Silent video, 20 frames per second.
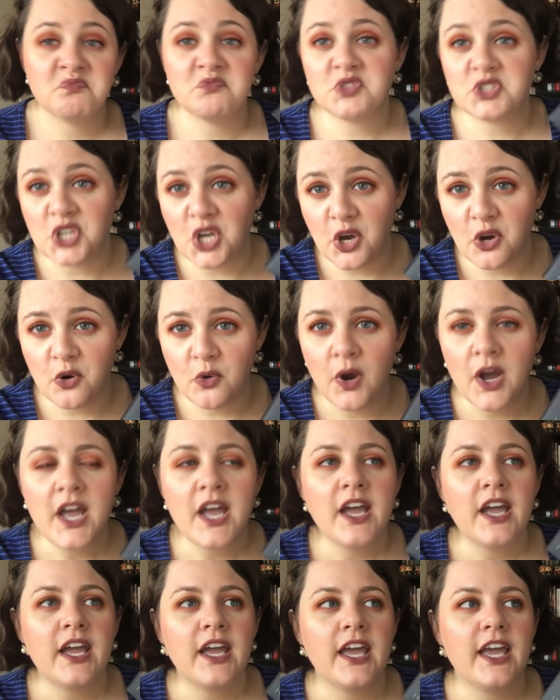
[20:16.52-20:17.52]
So
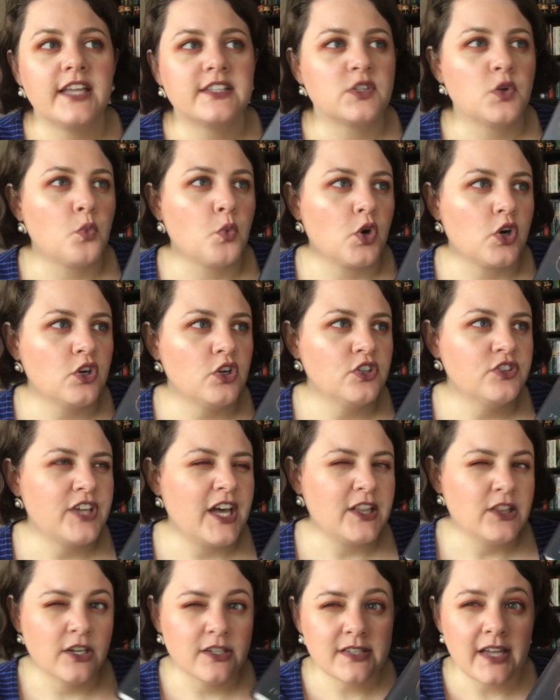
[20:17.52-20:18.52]
it's a world
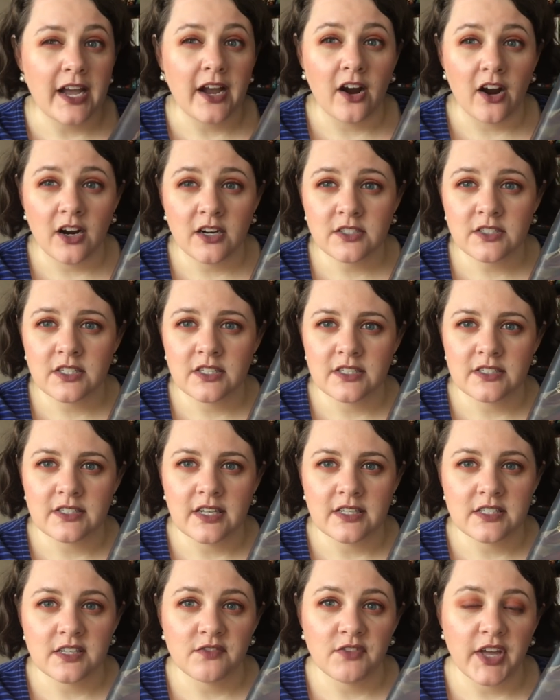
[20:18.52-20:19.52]
that looks like ours in the
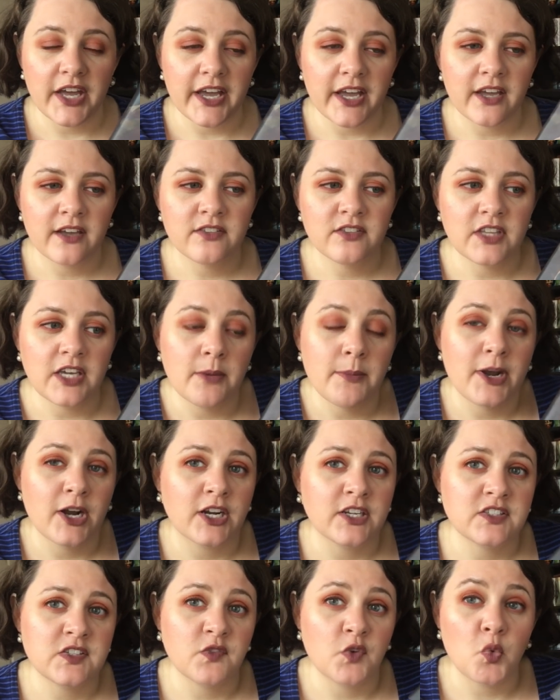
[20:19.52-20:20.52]
sense of like the
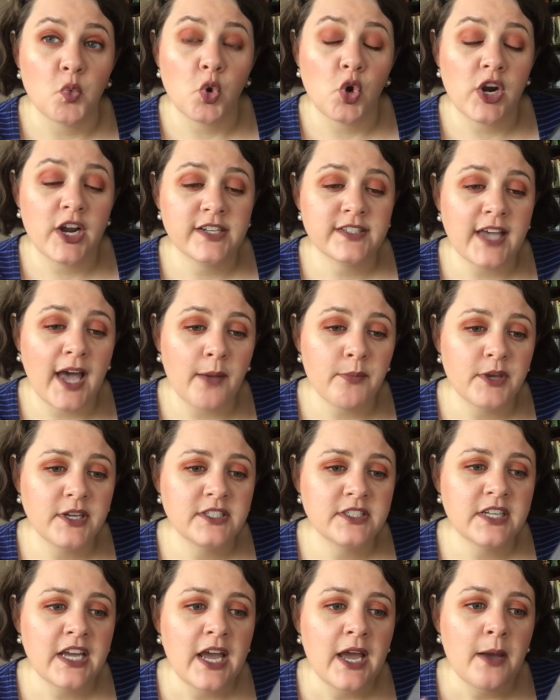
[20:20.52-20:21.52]
American Civil War has
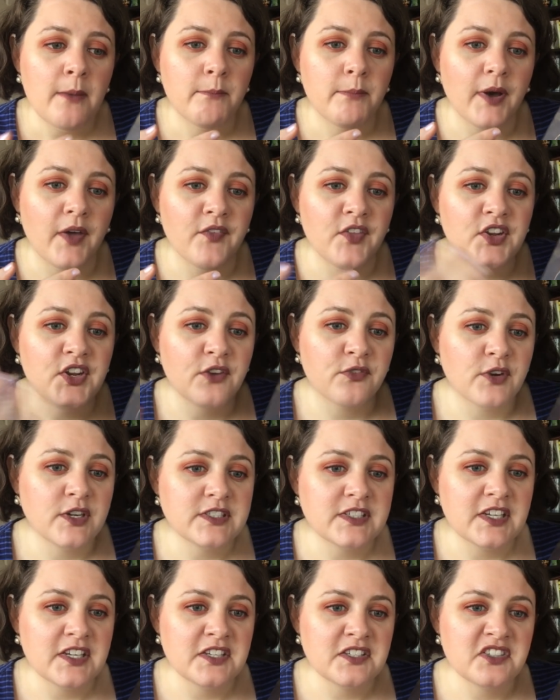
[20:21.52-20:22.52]
happened, but the
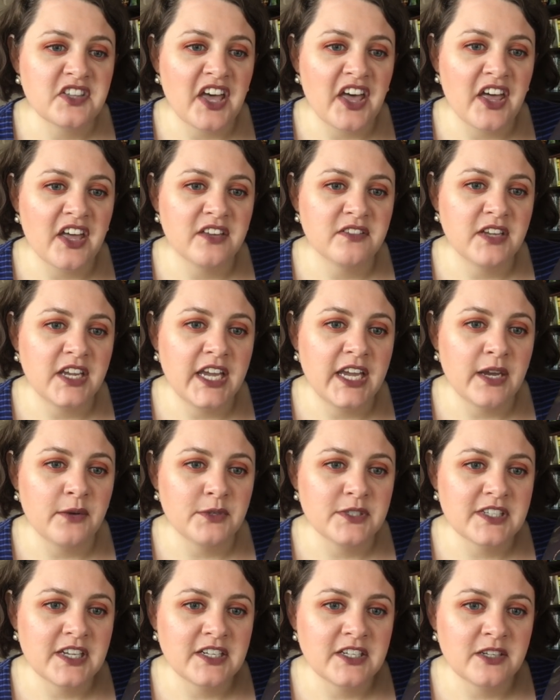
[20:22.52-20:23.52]
difference is that it
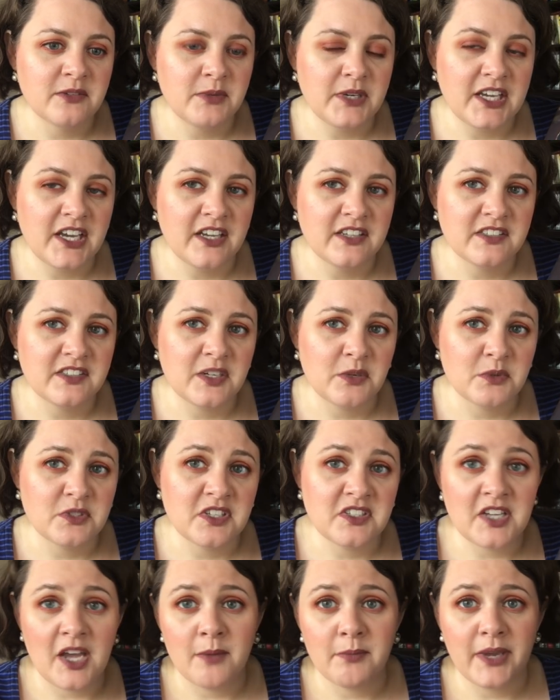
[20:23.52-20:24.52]
was ended because there was
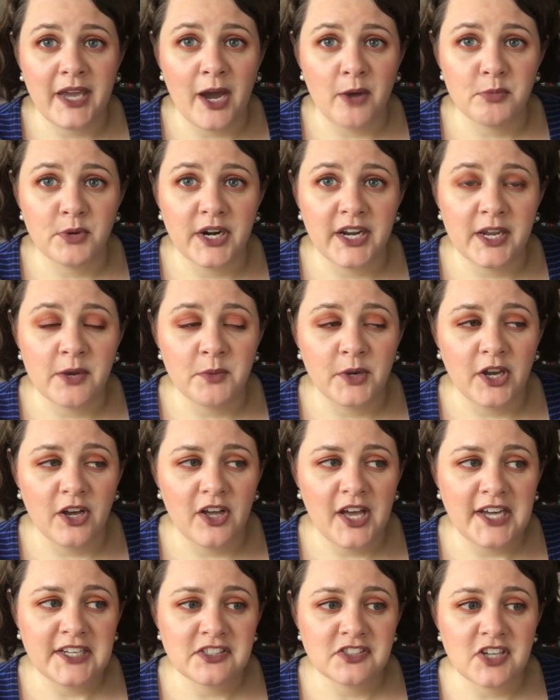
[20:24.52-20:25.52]
a zombie outbreak and we
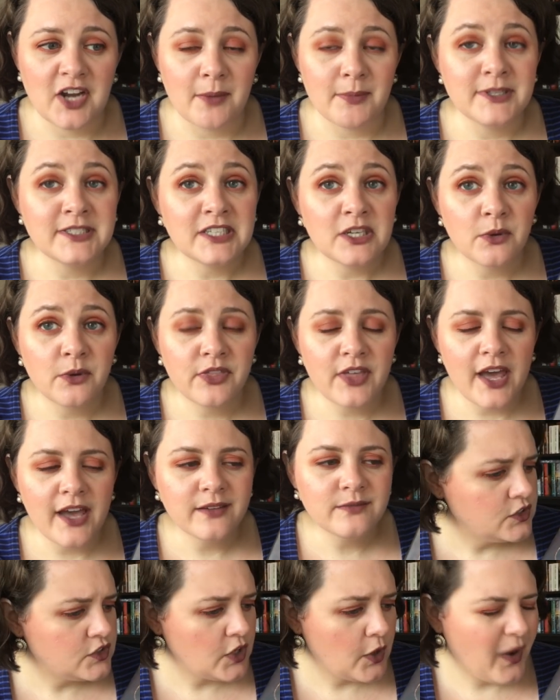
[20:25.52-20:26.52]
all had to stop and deal with
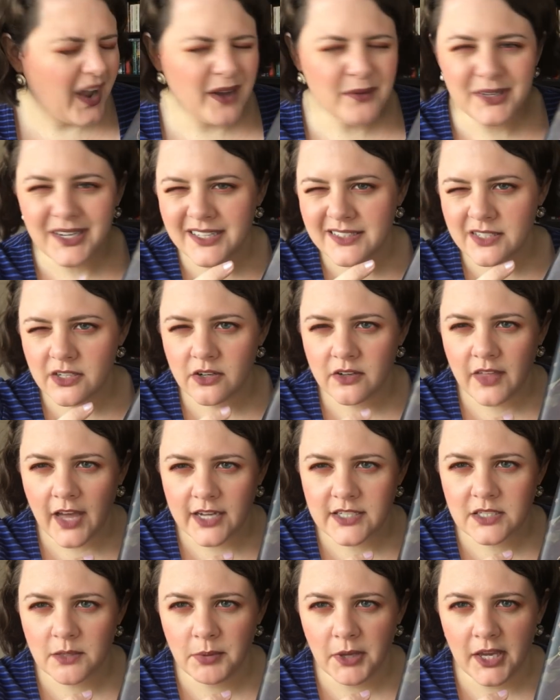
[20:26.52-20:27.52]
that. So I would consider
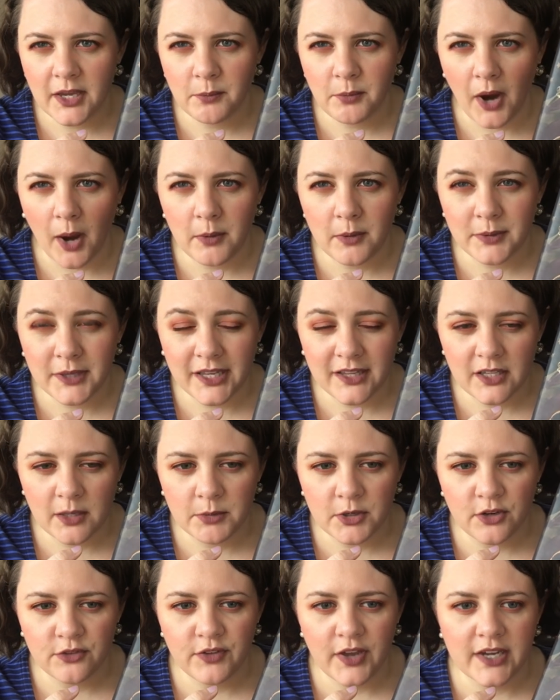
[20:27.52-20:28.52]
that to be probably a
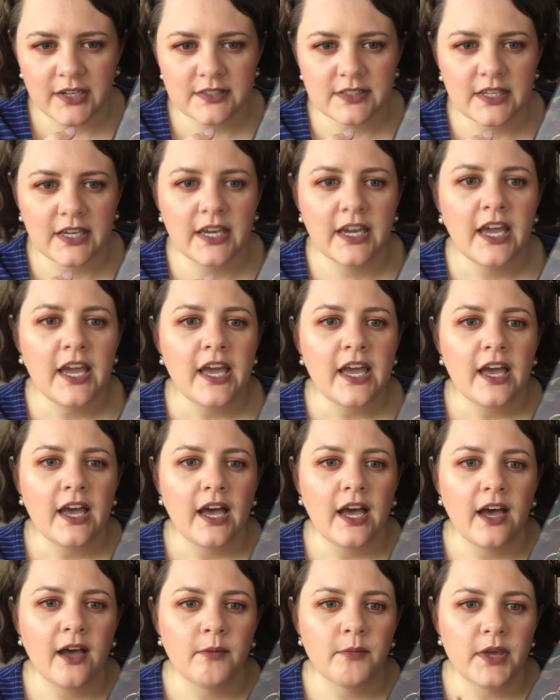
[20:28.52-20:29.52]
liminal fantasy
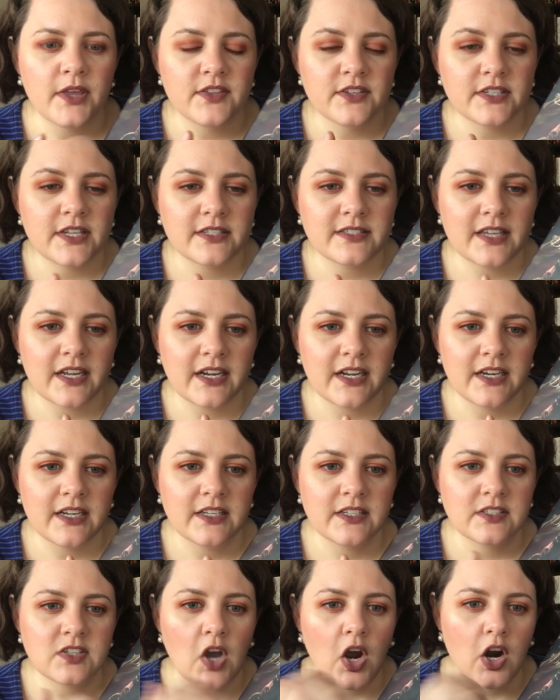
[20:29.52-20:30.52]
um, in the sense that it
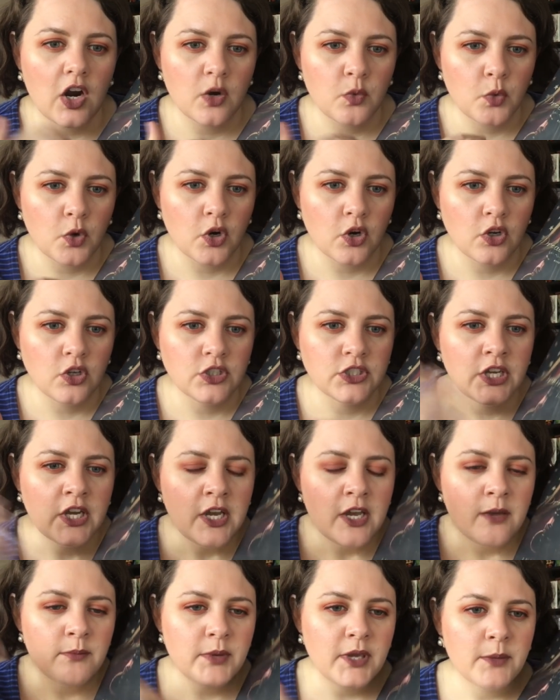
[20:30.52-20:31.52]
is our world.
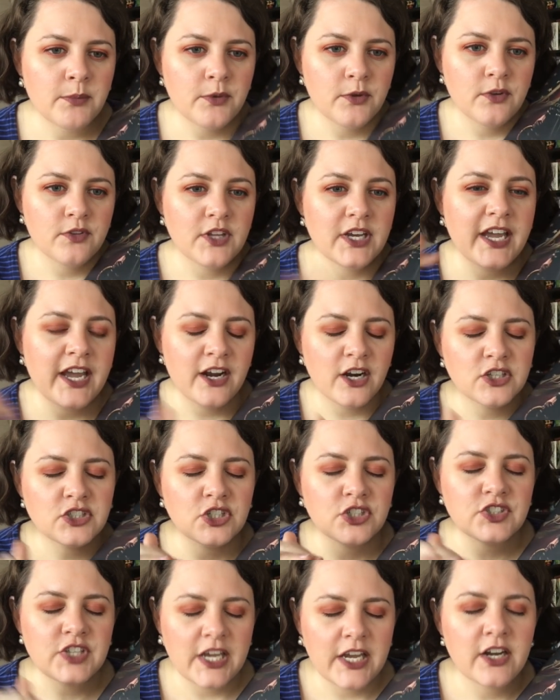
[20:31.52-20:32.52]
People, the
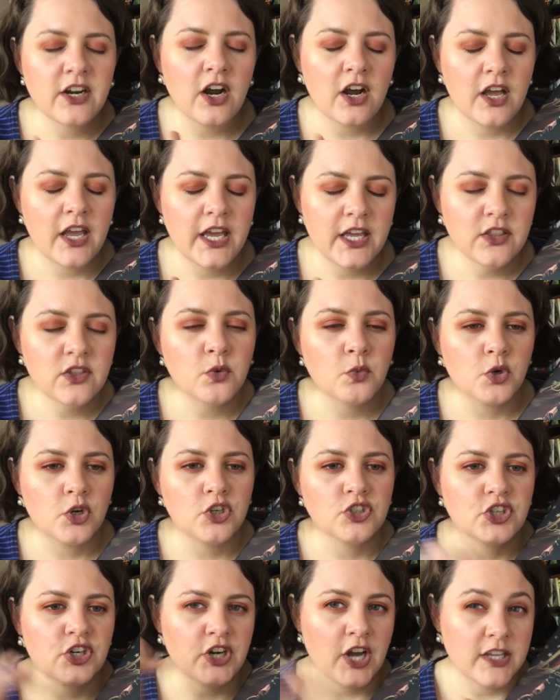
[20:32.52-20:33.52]
characters in in the
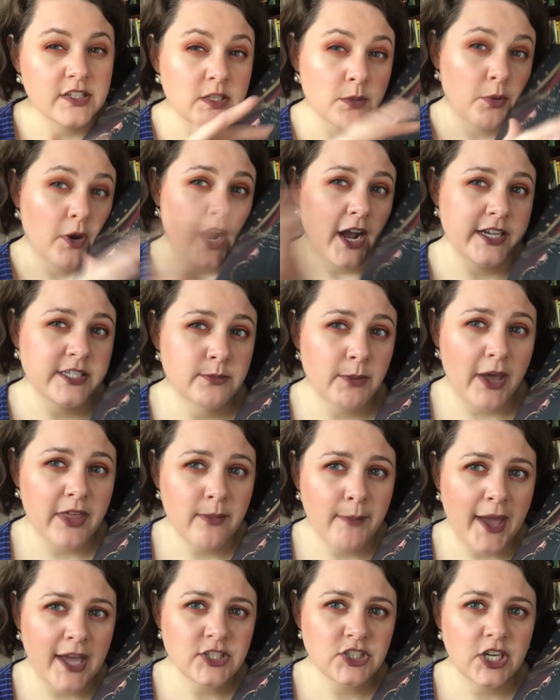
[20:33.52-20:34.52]
world are not surprised by
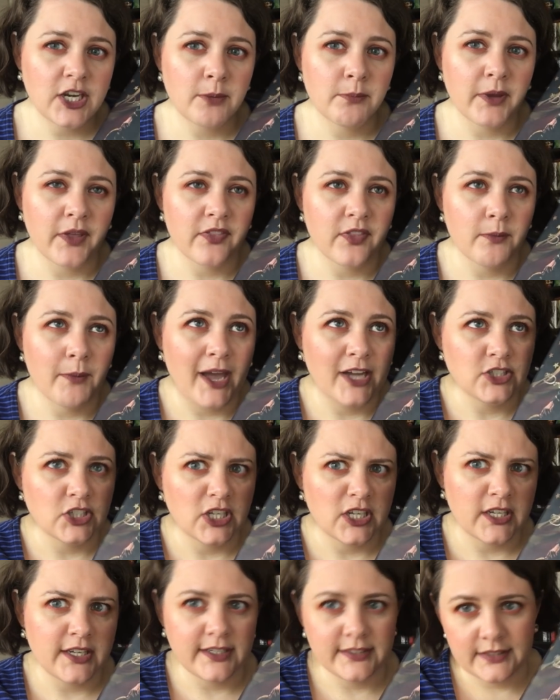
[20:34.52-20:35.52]
the magic, but the
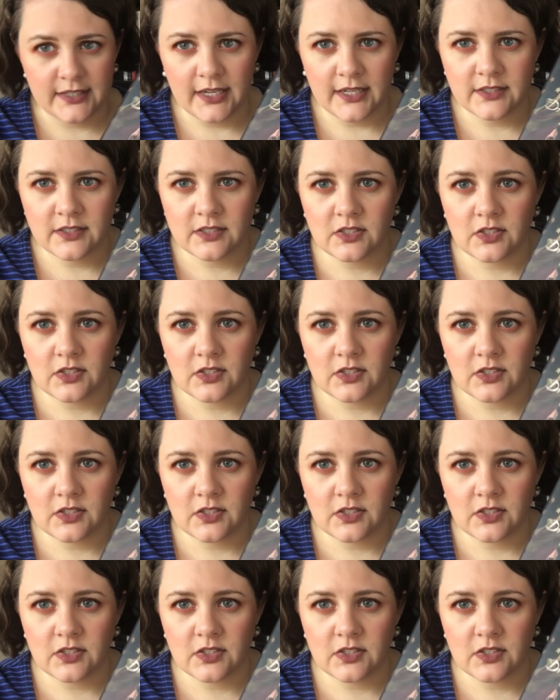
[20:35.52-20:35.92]
magic exists.